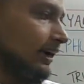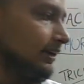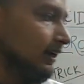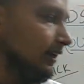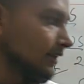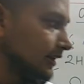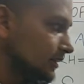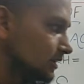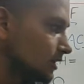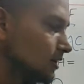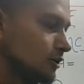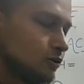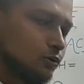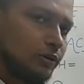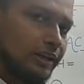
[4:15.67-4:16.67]
linkage.
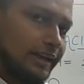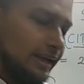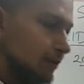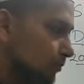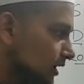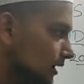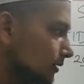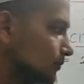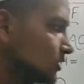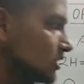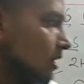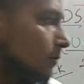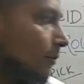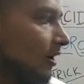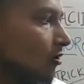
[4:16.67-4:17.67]
So the name comes
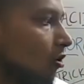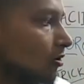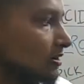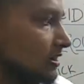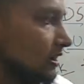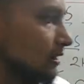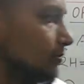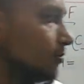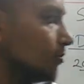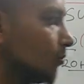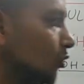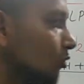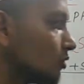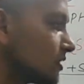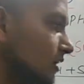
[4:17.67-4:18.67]
peroxy
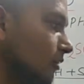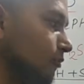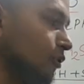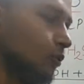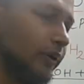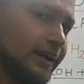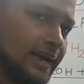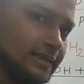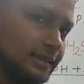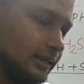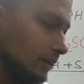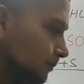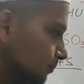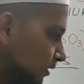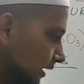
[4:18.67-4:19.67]
monosulfuric
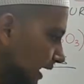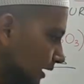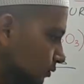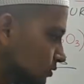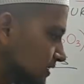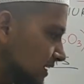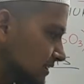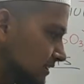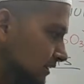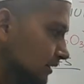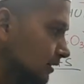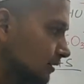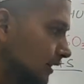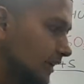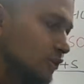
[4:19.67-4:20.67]
acid, Carr's acid,
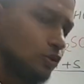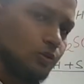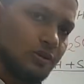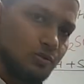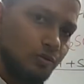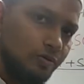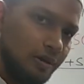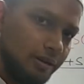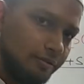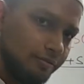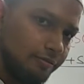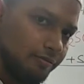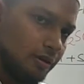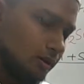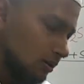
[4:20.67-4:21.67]
H2SO5.
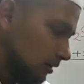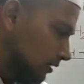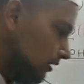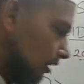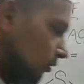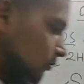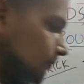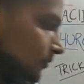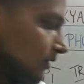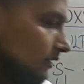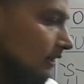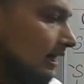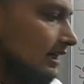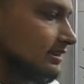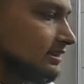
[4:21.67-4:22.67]
Now the
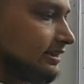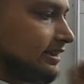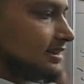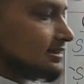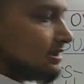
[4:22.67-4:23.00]
last case,